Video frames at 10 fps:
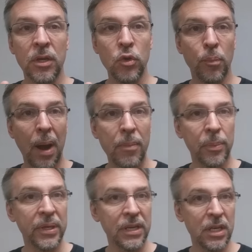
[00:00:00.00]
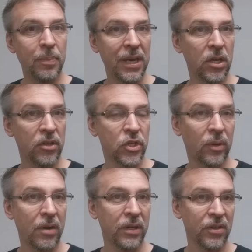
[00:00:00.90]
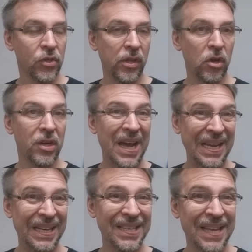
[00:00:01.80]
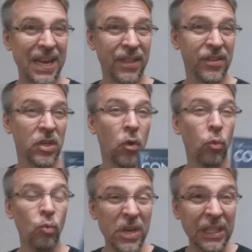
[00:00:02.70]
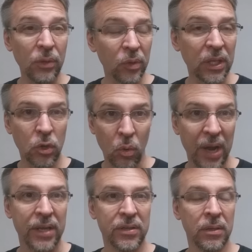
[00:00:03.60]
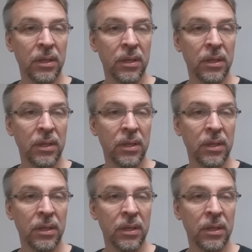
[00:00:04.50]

you probably need to pick your surroundings so that you're not in a setting that's really, really quiet.